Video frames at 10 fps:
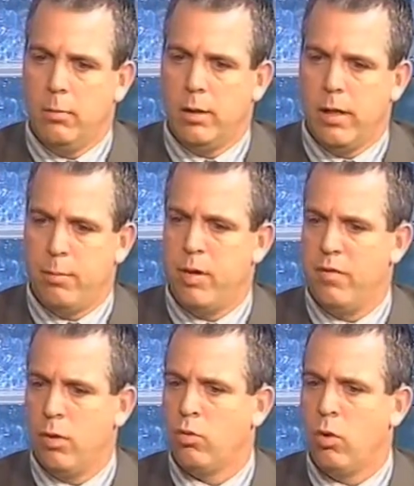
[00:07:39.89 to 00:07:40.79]
play a
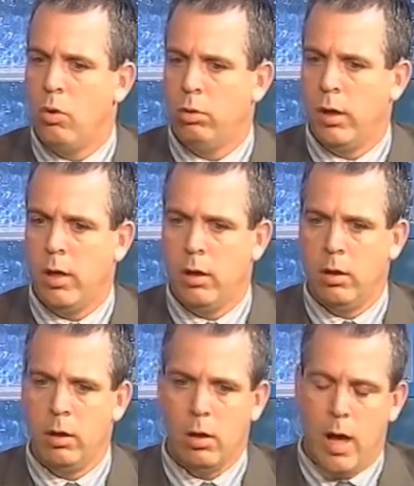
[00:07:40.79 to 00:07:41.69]
pivotal role
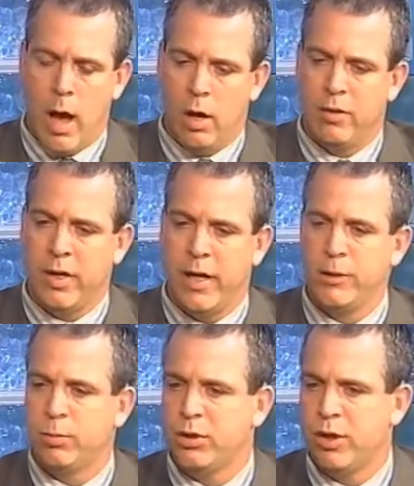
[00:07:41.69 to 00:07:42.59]
in how the
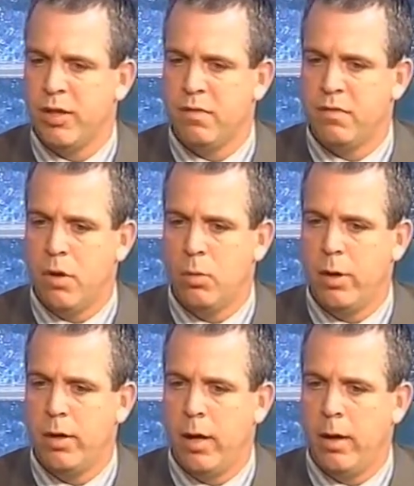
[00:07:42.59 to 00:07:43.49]
case proceeded
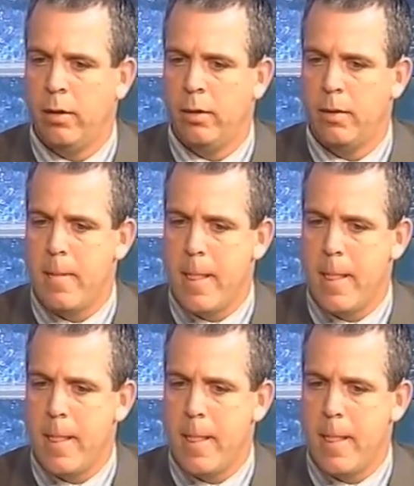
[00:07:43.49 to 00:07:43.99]
forward. And